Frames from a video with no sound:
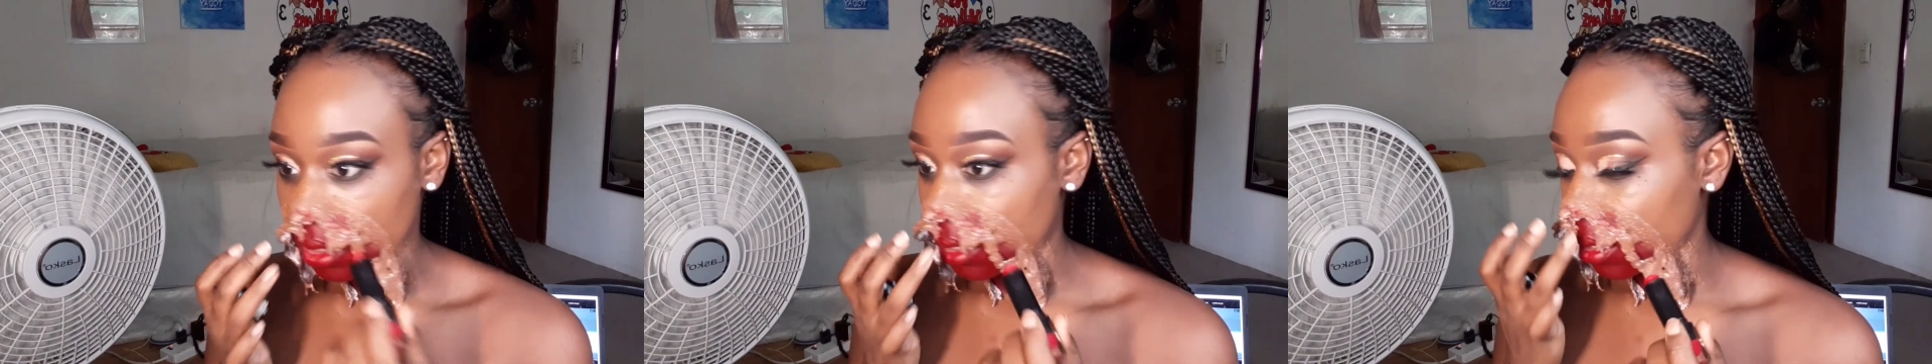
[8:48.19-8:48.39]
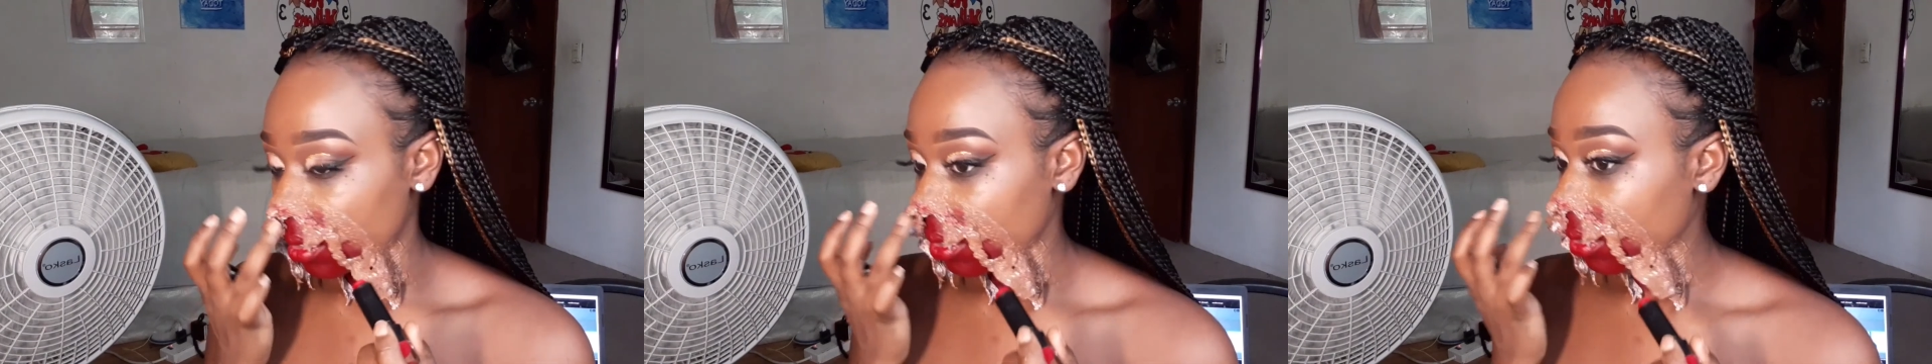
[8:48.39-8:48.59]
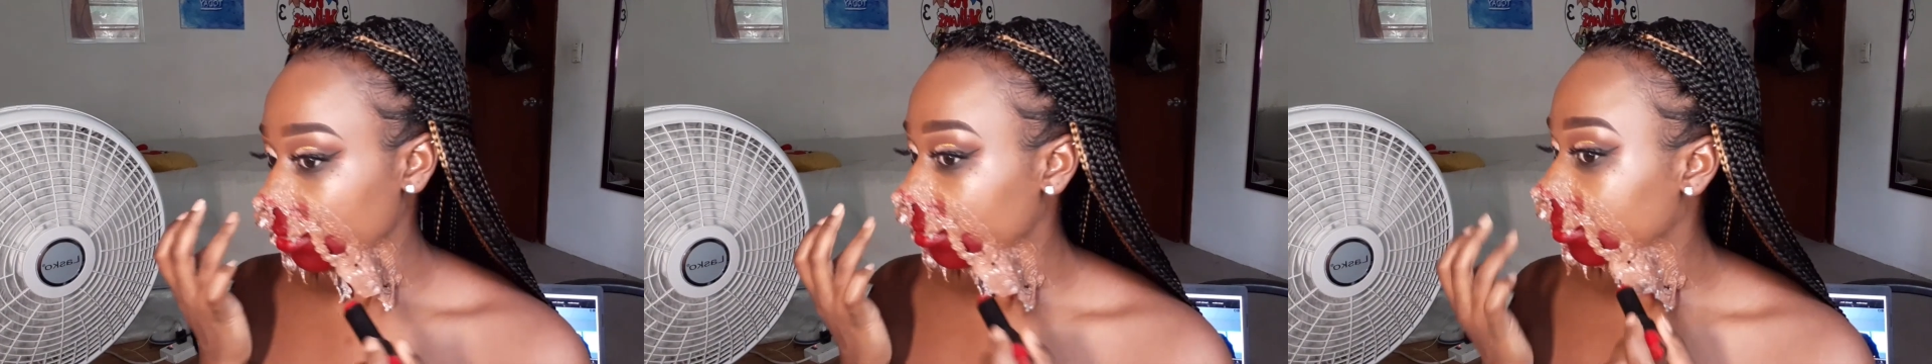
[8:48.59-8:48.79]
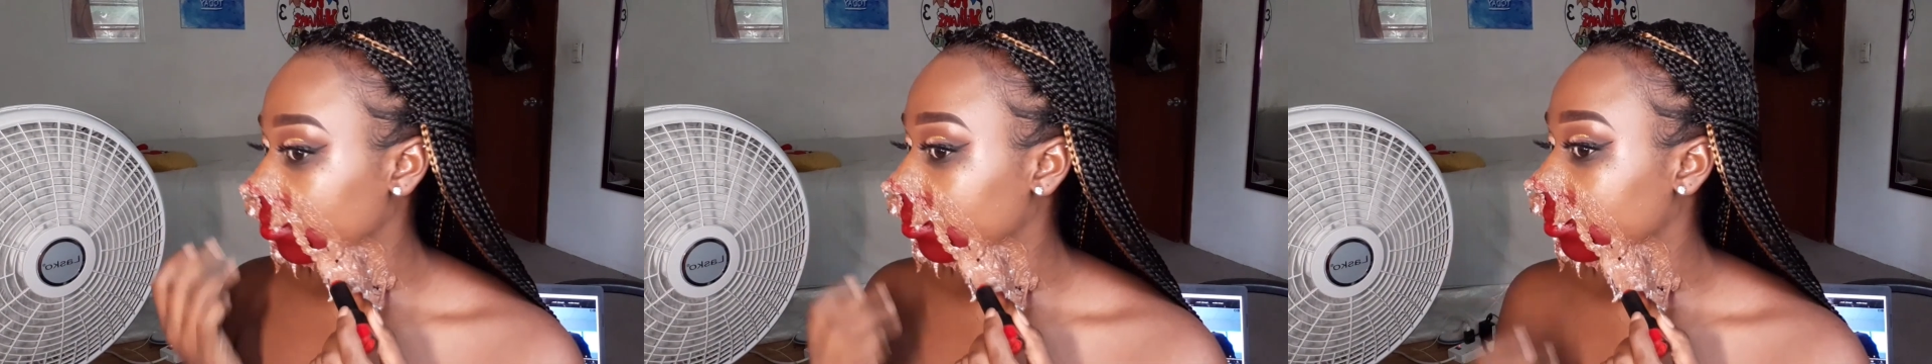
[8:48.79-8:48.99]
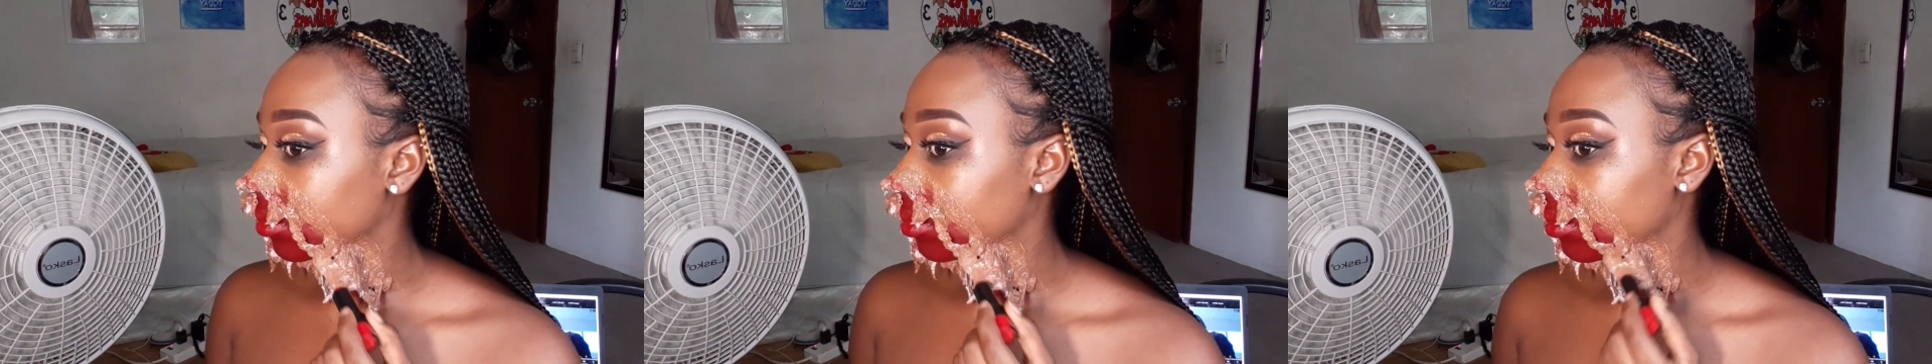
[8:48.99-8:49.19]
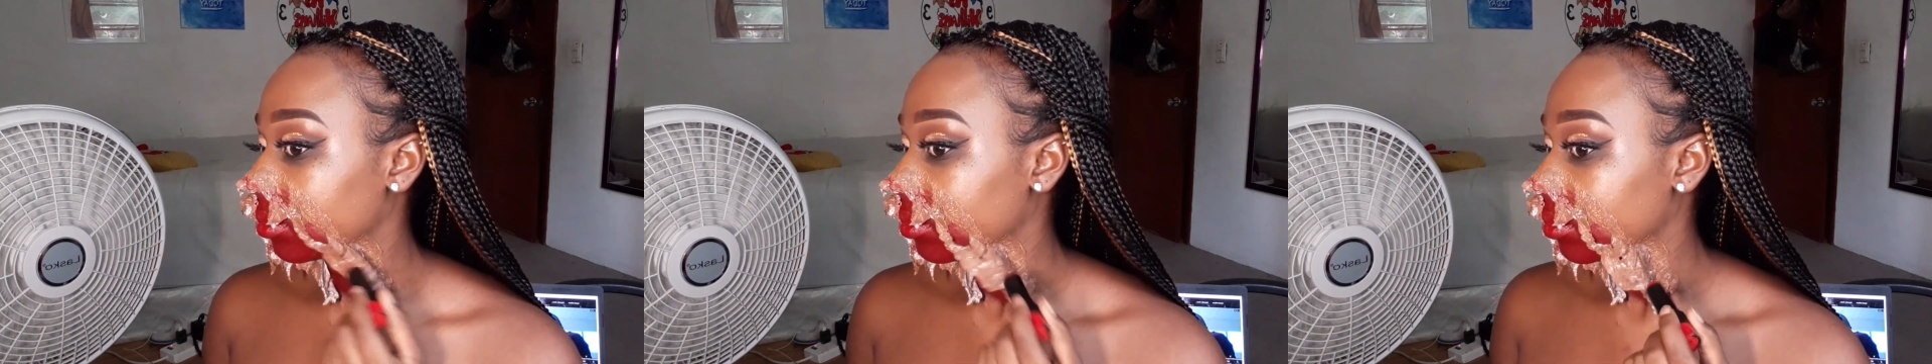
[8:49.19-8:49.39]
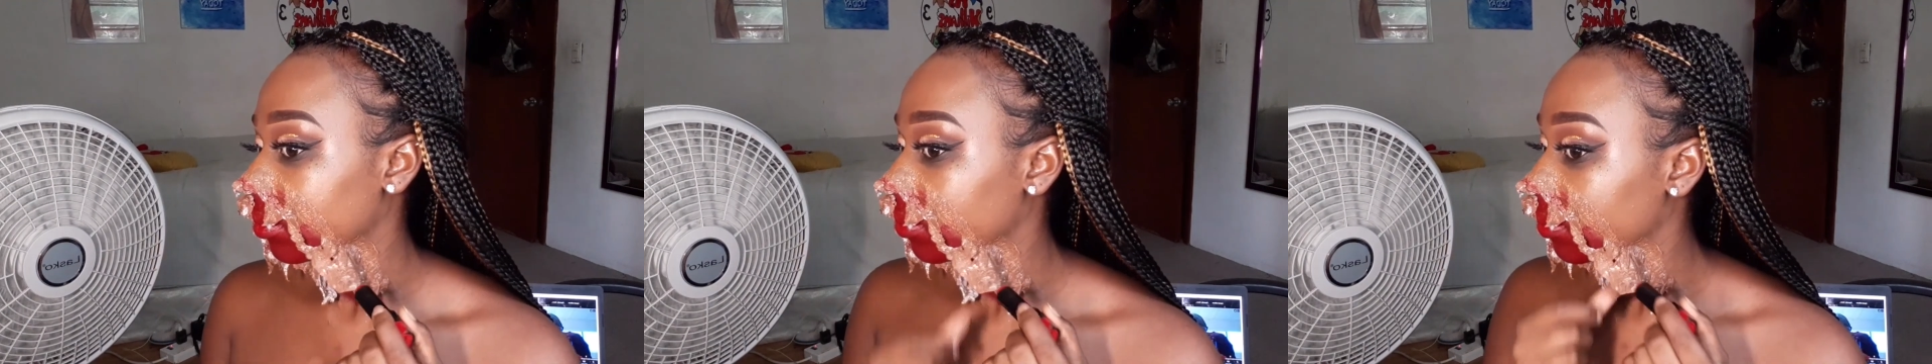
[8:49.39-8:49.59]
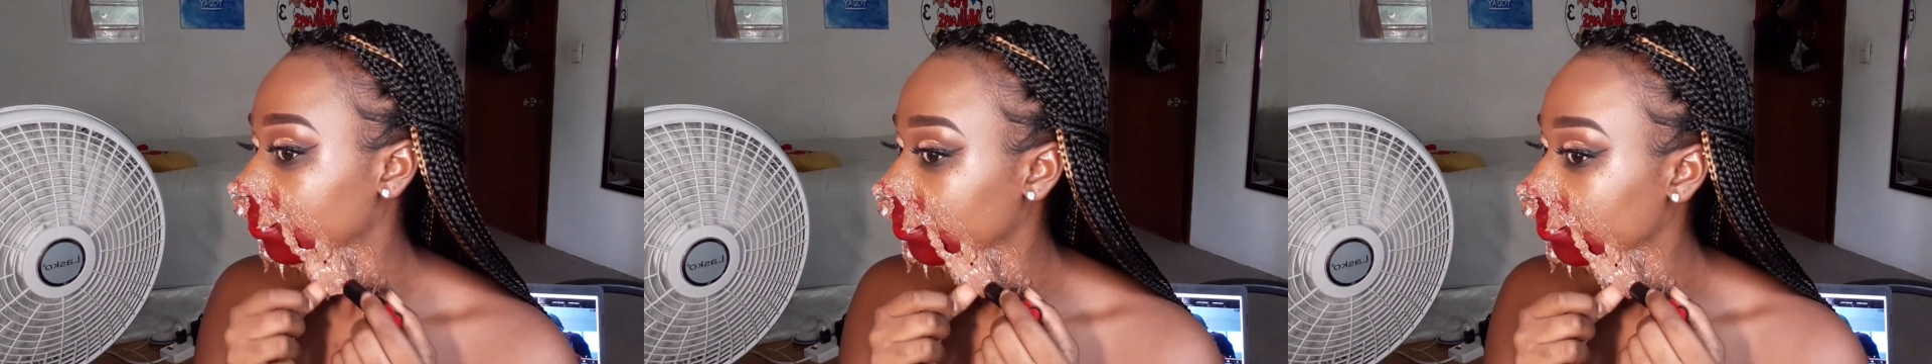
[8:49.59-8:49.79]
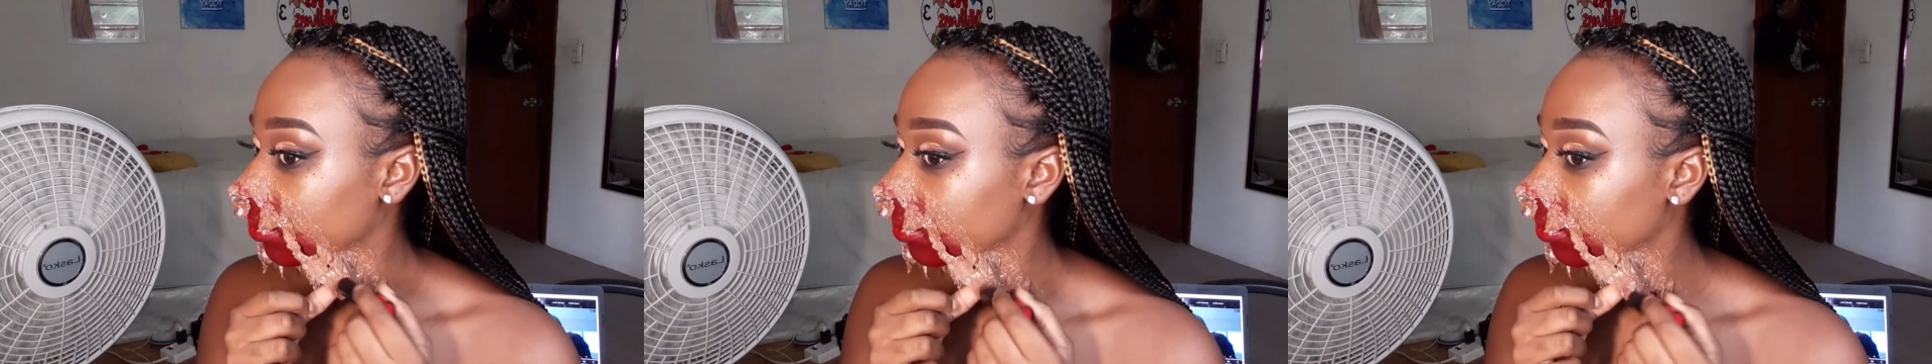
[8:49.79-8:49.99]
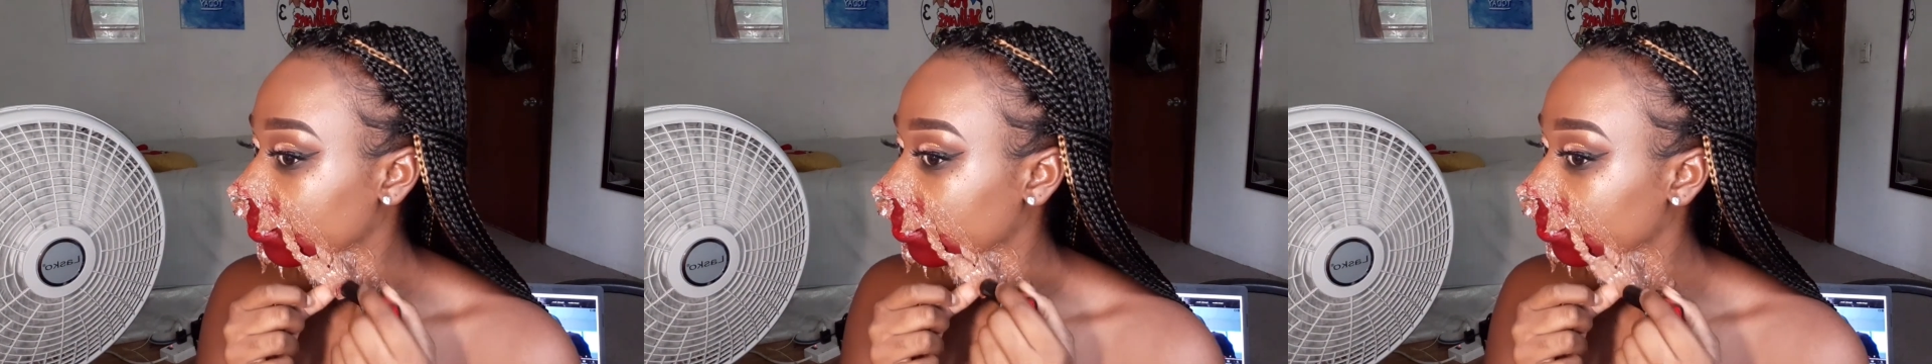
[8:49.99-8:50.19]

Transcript: to create the illusion of blood on